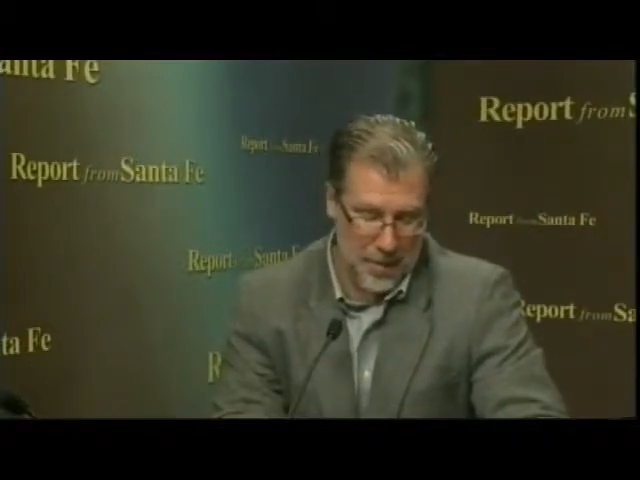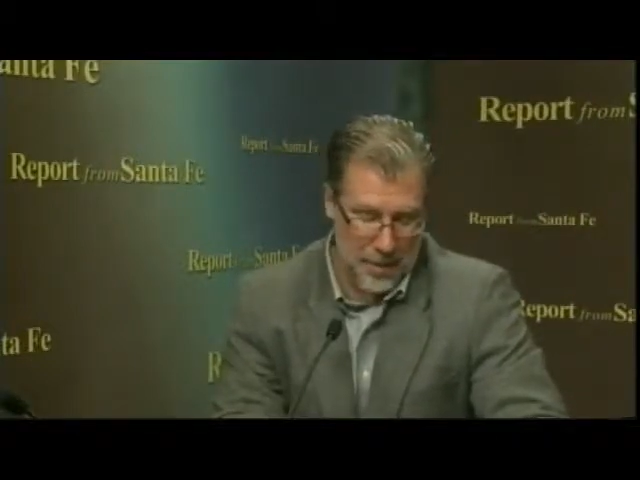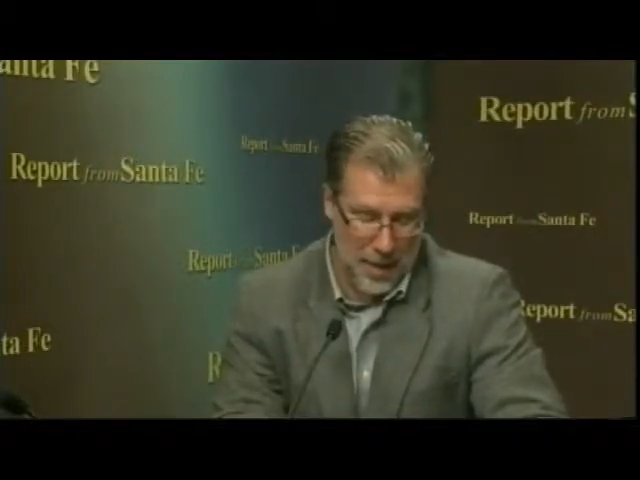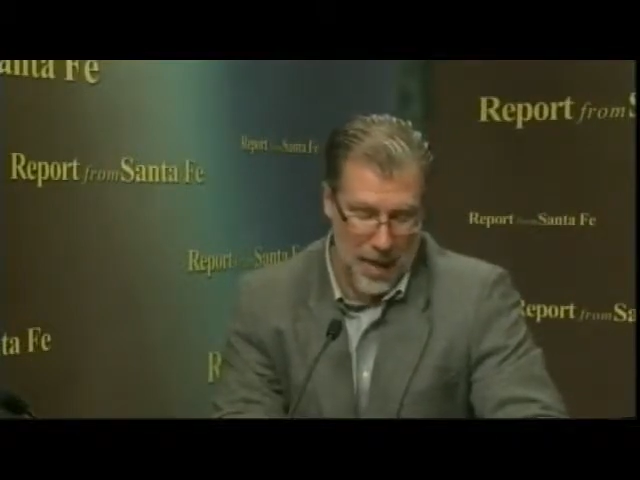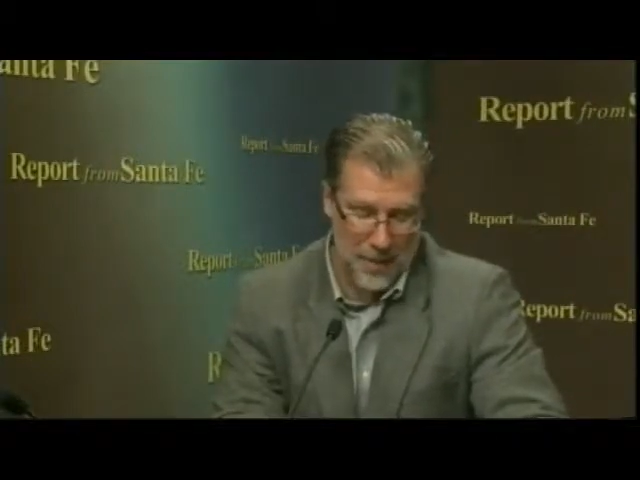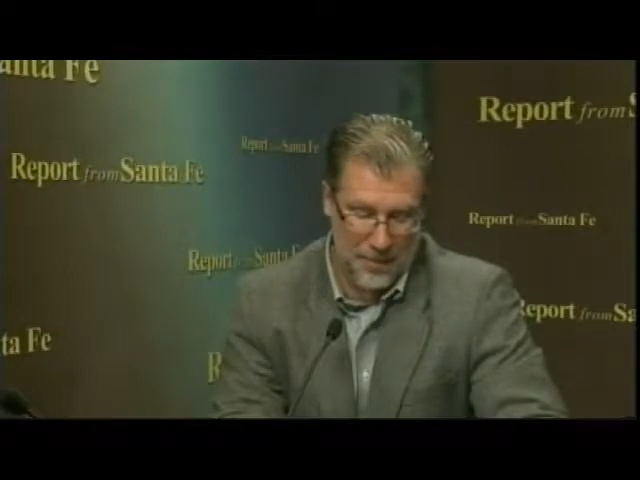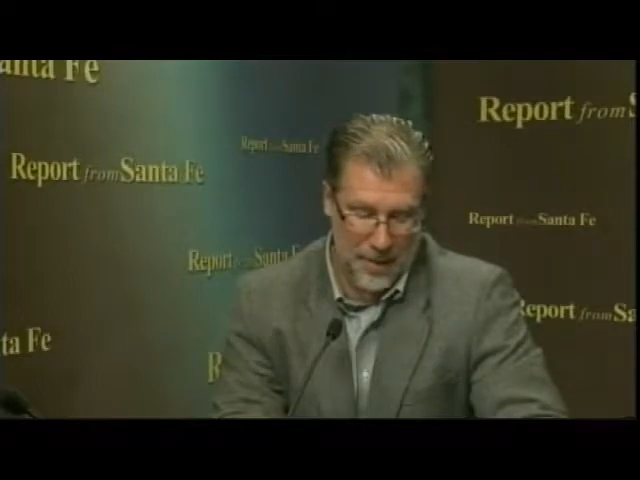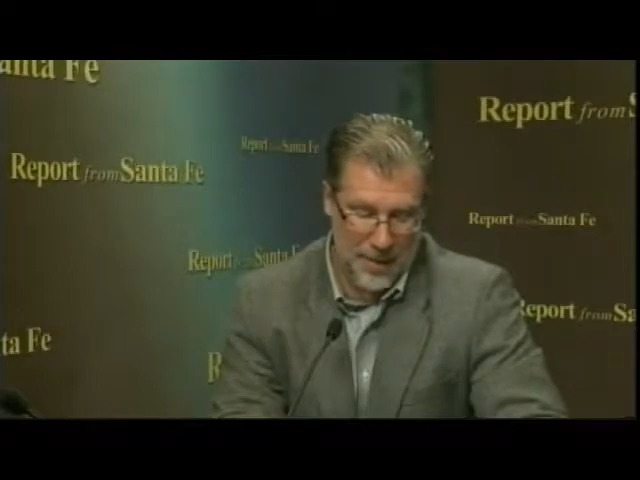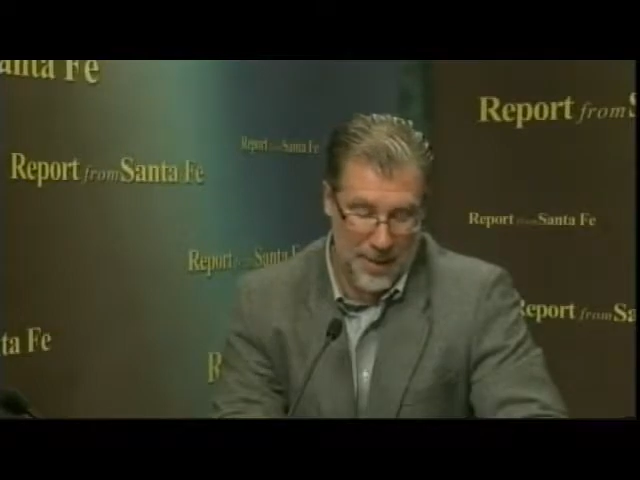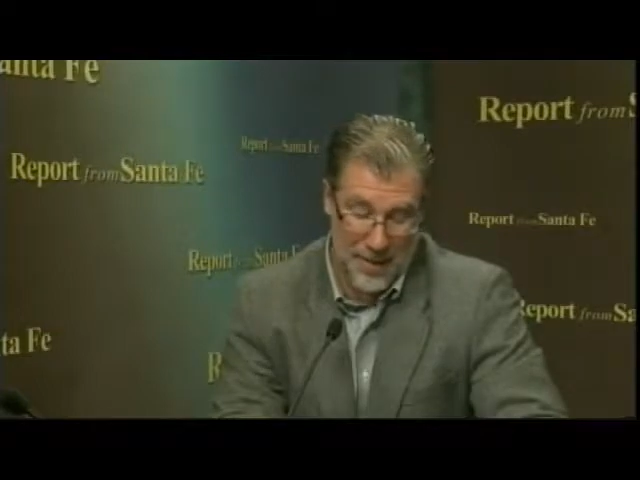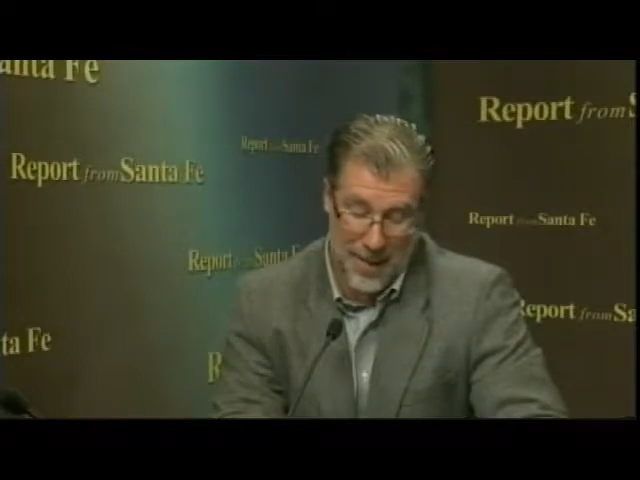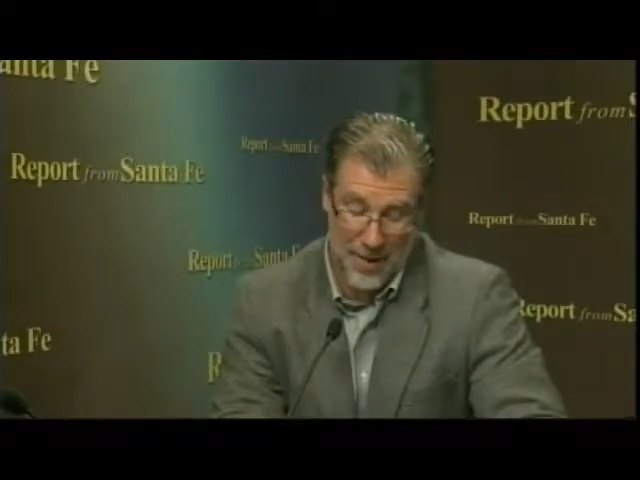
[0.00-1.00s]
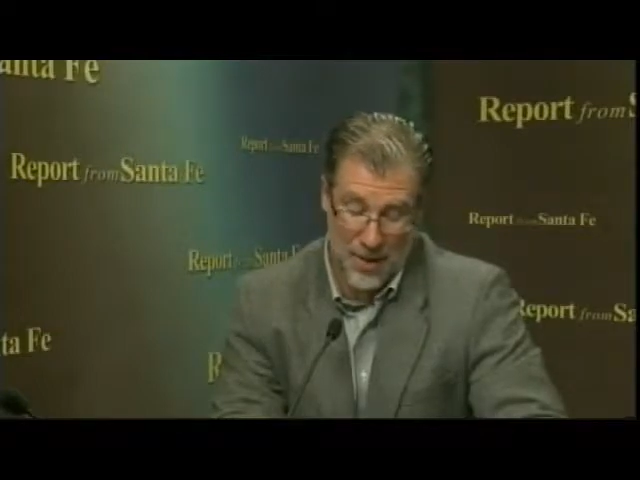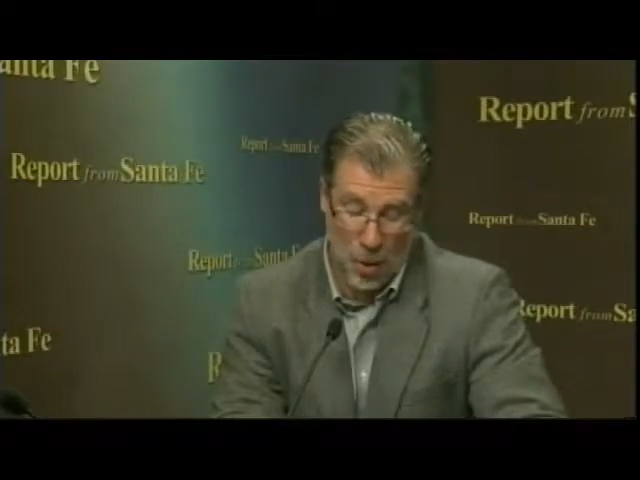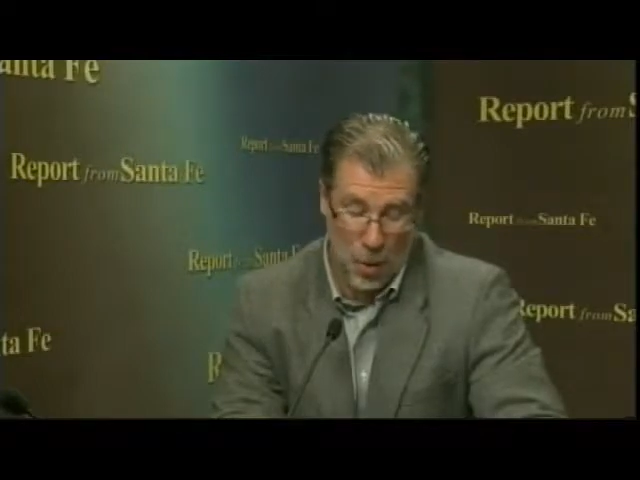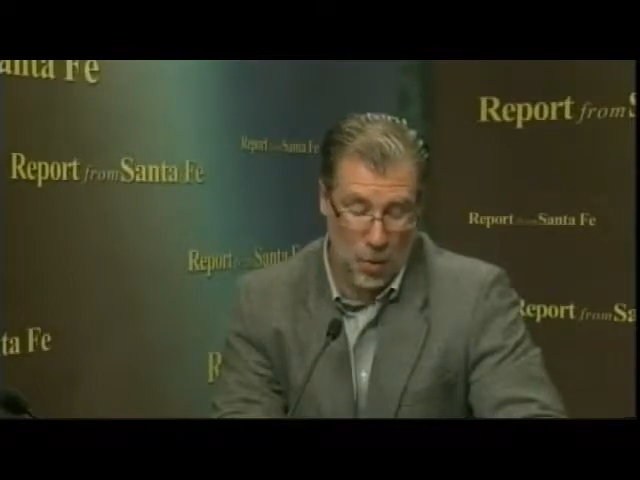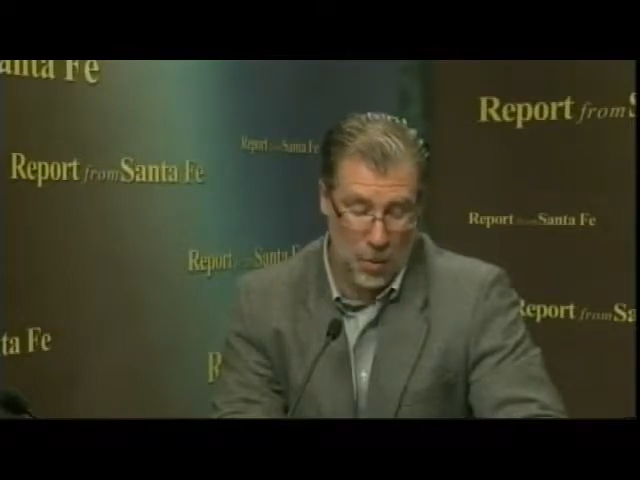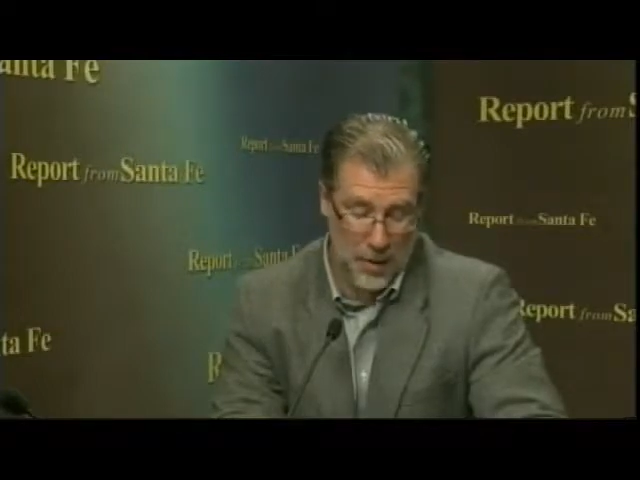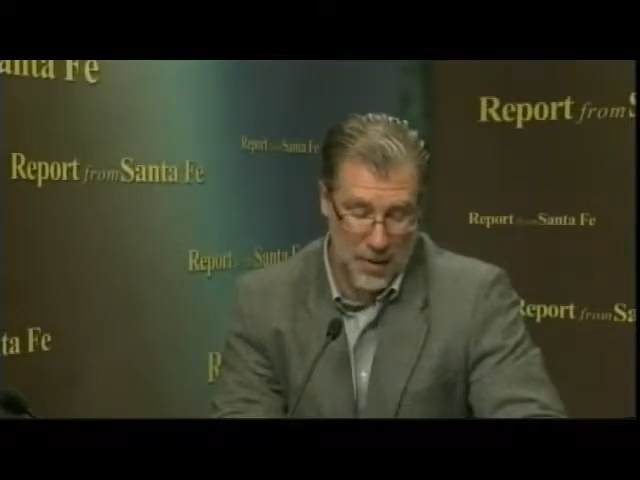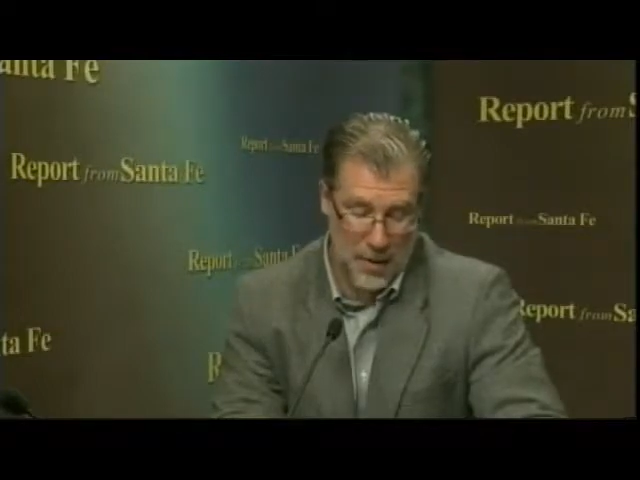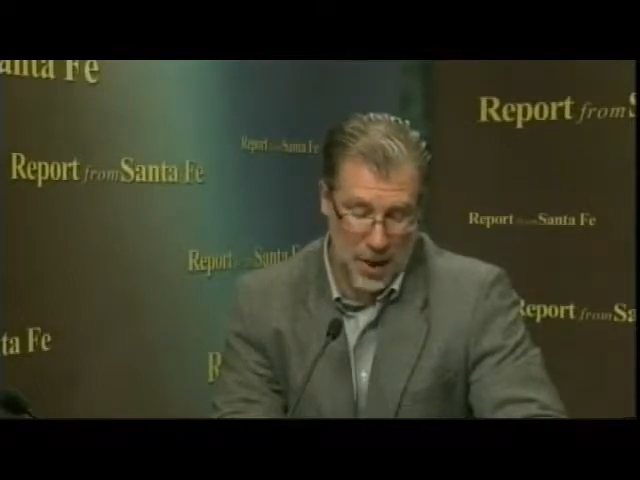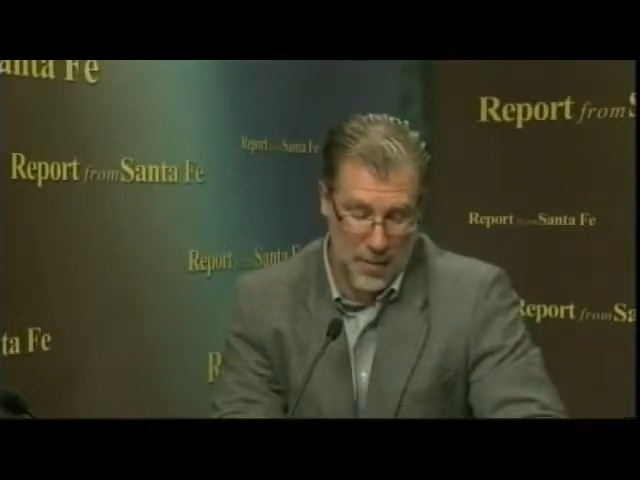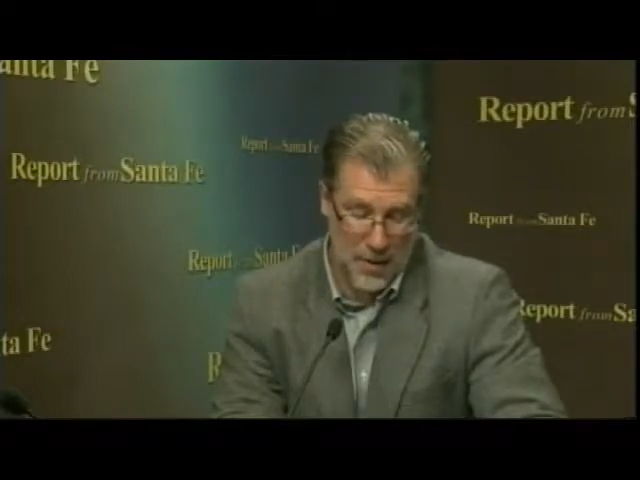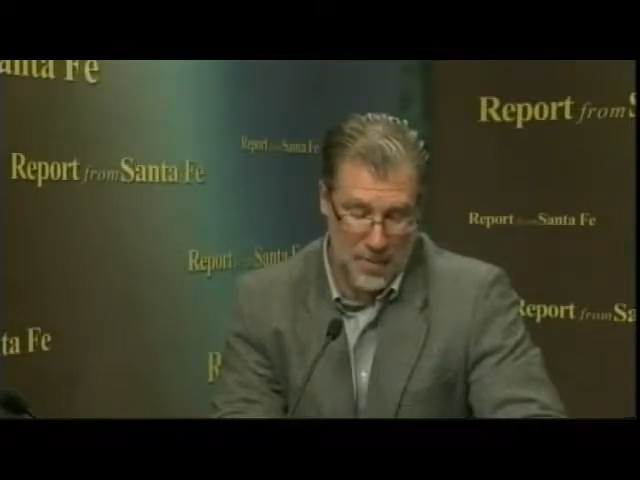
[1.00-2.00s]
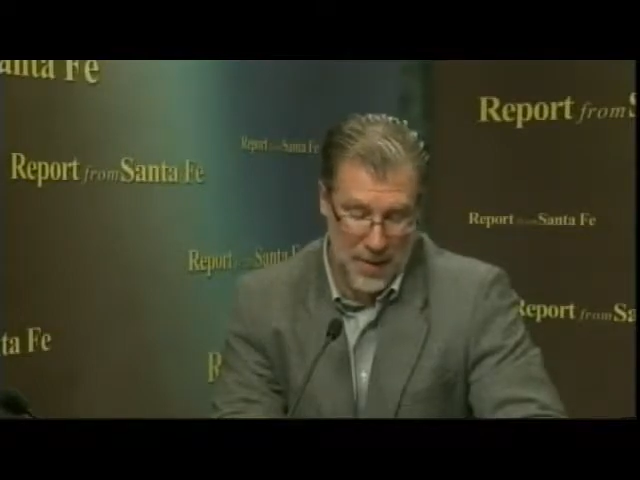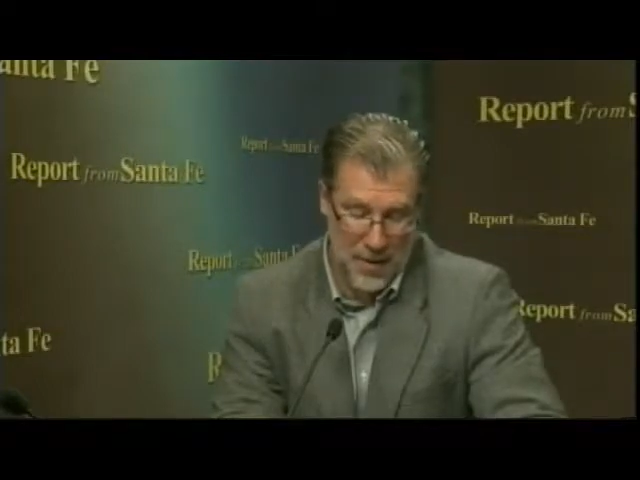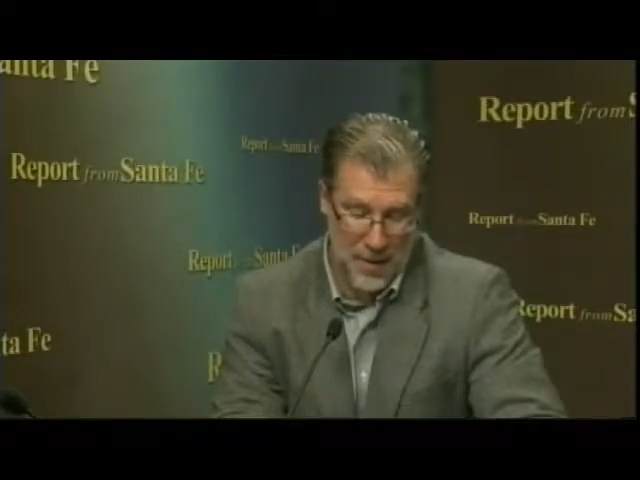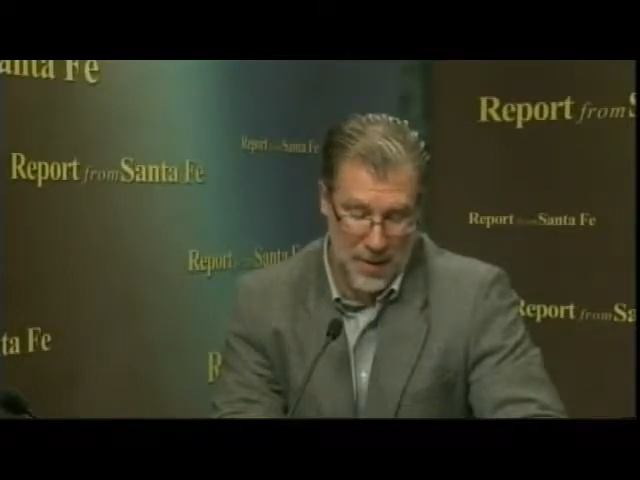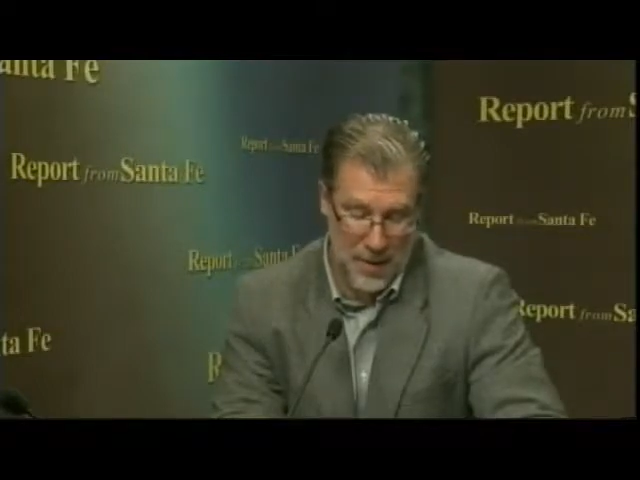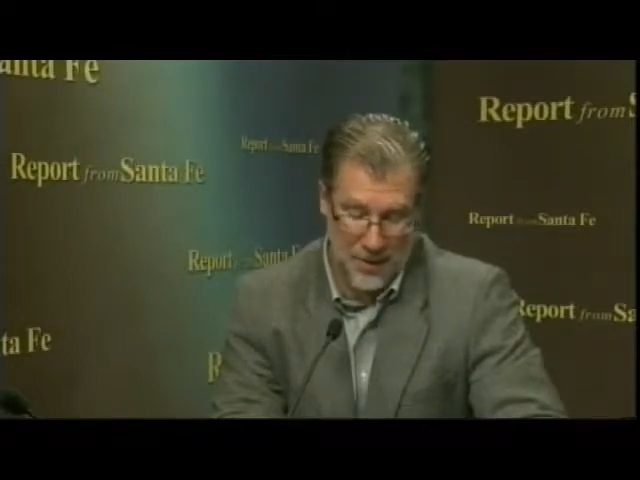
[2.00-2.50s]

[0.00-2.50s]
Conflict is as old as the human species,